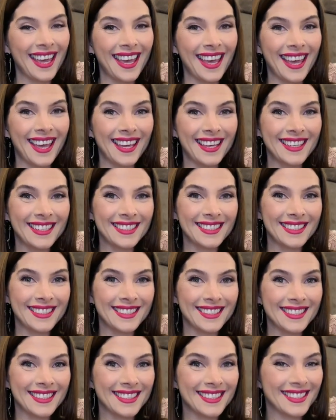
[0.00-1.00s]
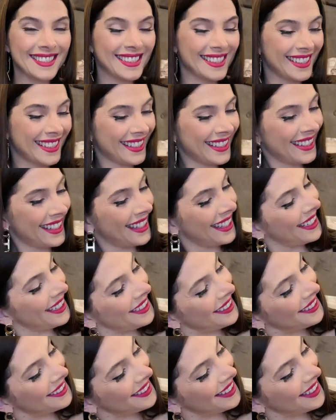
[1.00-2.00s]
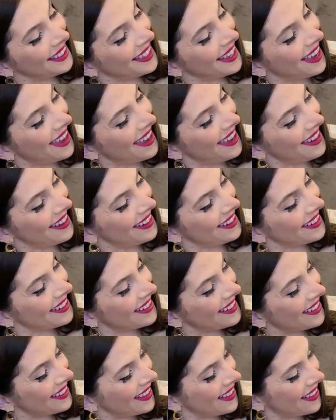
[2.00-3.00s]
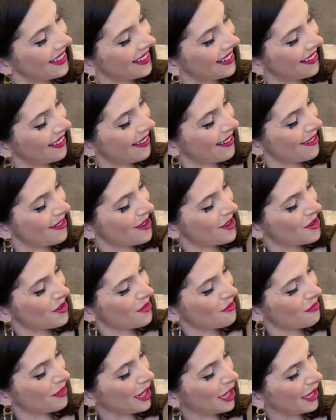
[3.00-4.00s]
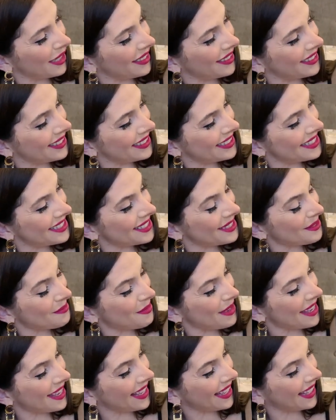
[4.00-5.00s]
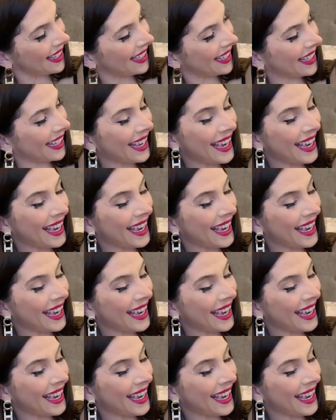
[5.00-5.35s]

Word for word: And here they are. Oh my goodness me.